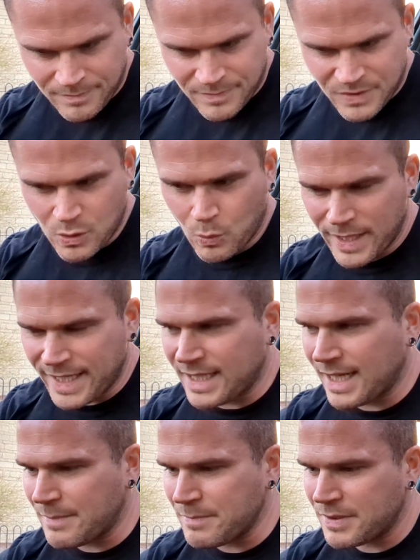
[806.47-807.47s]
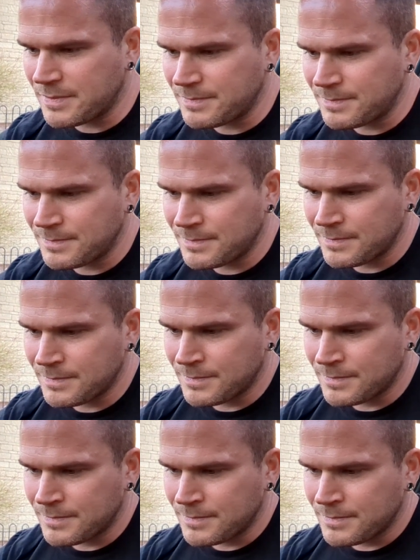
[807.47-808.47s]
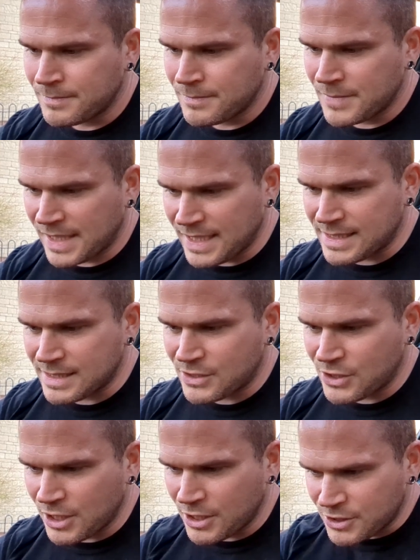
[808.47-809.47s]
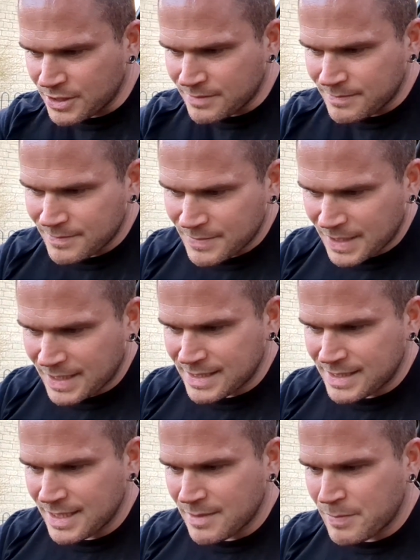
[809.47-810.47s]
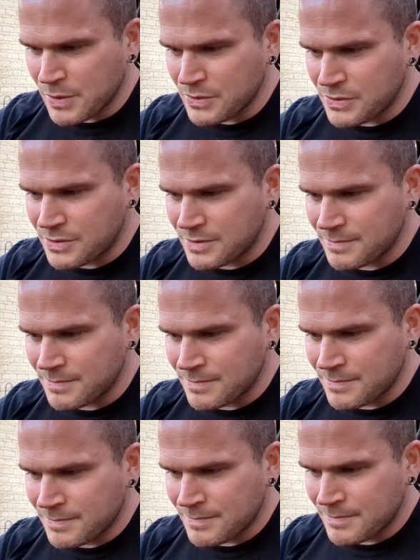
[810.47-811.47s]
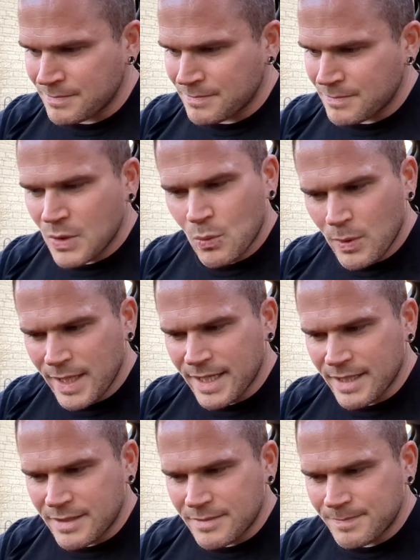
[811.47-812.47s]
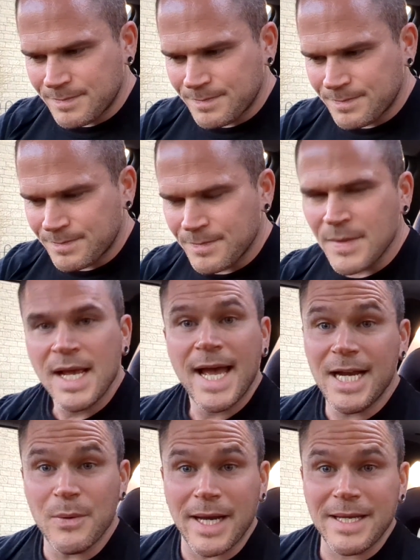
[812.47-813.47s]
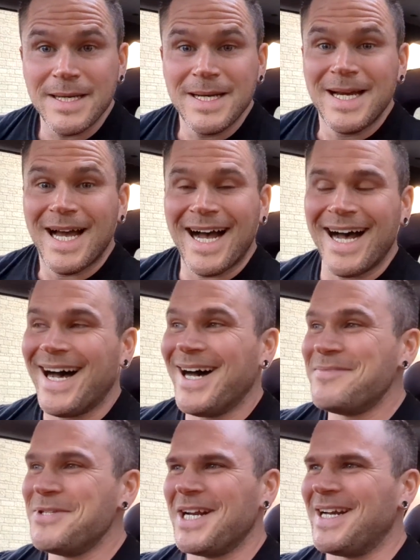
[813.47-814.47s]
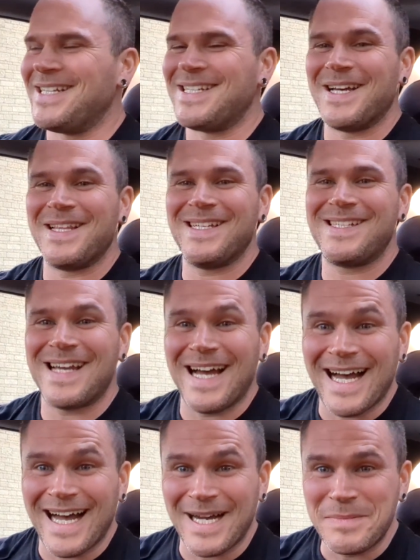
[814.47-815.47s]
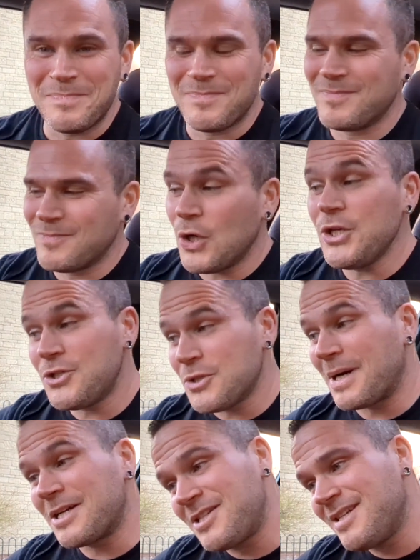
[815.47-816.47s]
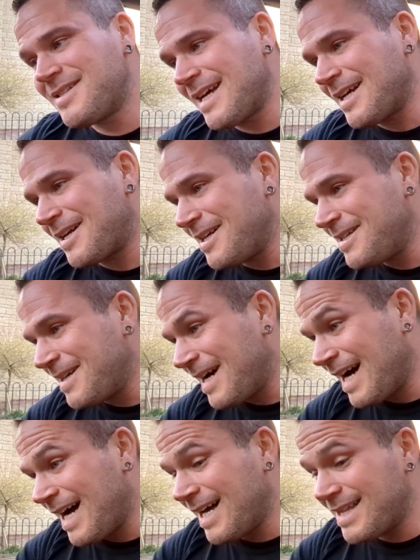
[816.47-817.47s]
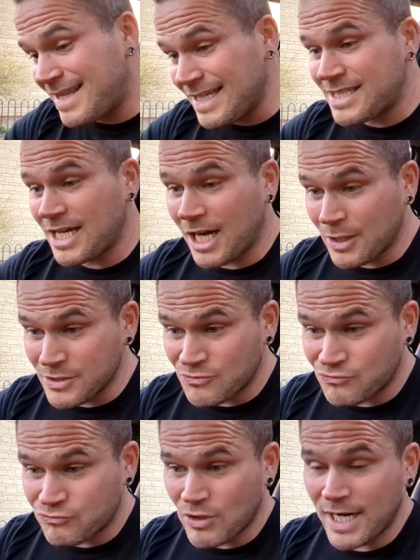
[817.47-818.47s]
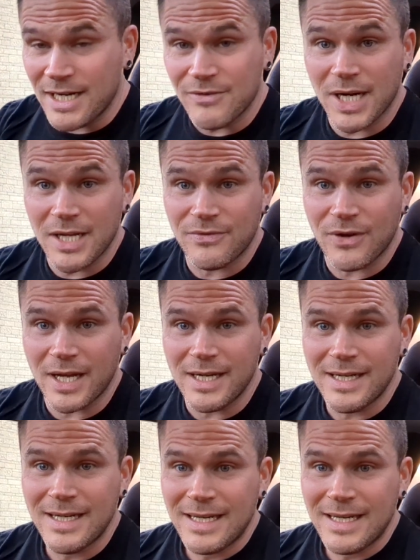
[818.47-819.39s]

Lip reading: It's a weird lump. It is, it's searching. I can see the boost. Weird. Anyway, you don't need to know this. Well, you do actually, technically. This car is really, really fun.